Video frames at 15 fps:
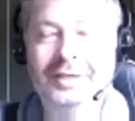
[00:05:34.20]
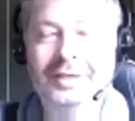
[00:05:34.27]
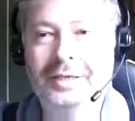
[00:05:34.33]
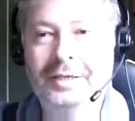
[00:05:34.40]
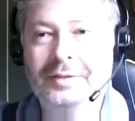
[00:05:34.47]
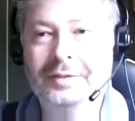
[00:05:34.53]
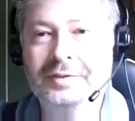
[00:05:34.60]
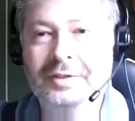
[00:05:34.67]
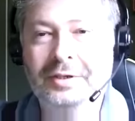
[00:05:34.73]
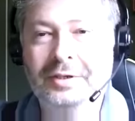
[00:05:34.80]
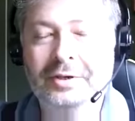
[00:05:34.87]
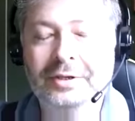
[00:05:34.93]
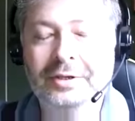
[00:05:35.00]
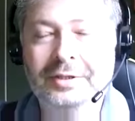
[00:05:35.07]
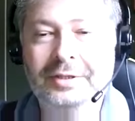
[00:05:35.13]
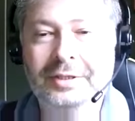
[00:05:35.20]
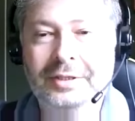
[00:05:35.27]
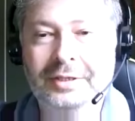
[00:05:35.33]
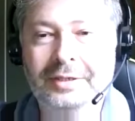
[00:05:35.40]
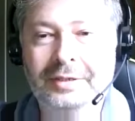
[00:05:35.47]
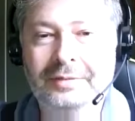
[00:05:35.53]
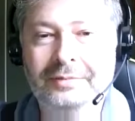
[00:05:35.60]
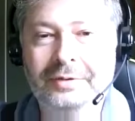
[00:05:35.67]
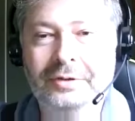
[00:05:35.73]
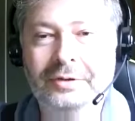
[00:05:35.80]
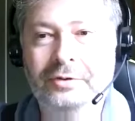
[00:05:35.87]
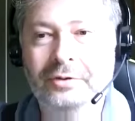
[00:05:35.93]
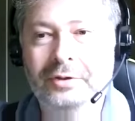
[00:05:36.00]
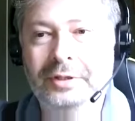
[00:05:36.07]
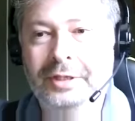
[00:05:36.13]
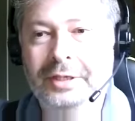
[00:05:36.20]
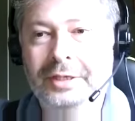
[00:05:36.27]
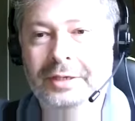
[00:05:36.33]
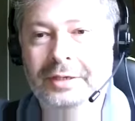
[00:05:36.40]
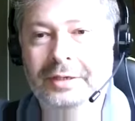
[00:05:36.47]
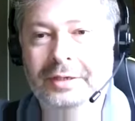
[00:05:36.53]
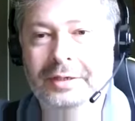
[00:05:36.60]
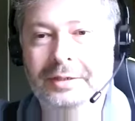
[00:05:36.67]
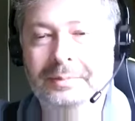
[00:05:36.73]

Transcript: it started very early in,